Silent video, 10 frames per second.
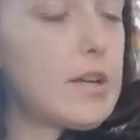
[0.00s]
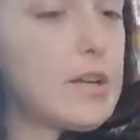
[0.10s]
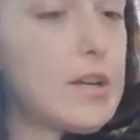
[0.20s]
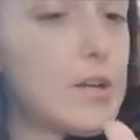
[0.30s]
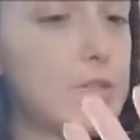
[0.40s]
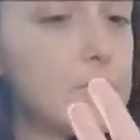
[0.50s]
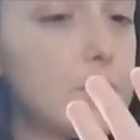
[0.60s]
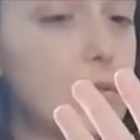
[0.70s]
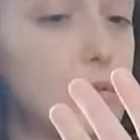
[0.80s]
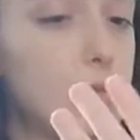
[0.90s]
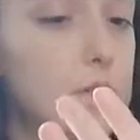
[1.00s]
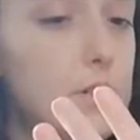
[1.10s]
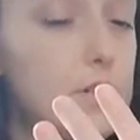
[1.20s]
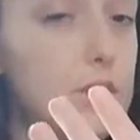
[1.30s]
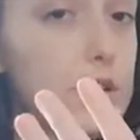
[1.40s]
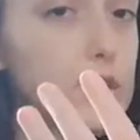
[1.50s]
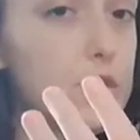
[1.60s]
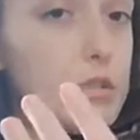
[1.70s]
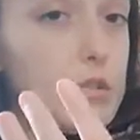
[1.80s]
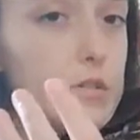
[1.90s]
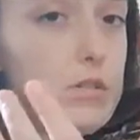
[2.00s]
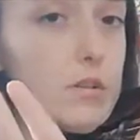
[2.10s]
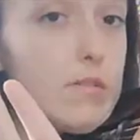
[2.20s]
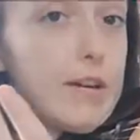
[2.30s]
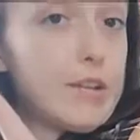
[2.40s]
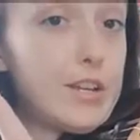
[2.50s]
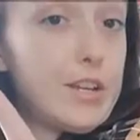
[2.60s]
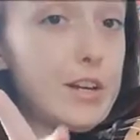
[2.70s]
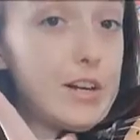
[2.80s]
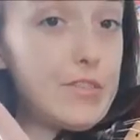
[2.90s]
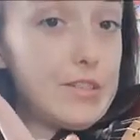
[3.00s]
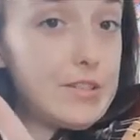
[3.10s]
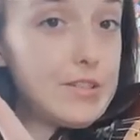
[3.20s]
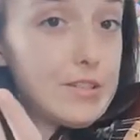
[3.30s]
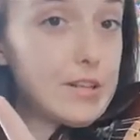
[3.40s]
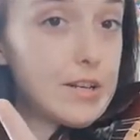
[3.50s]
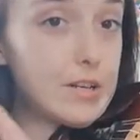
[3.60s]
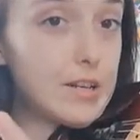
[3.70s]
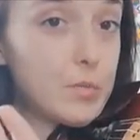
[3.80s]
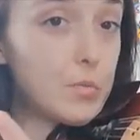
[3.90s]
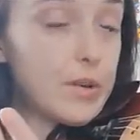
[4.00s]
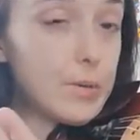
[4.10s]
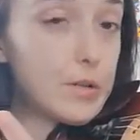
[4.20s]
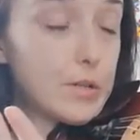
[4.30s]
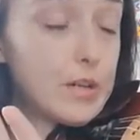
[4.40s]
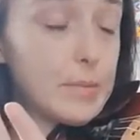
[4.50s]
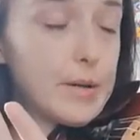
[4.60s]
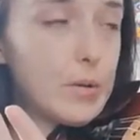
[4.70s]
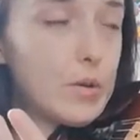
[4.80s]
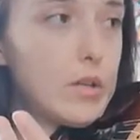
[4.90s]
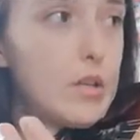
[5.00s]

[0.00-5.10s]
And I also touch around here, and this is the contact point I want to talk about.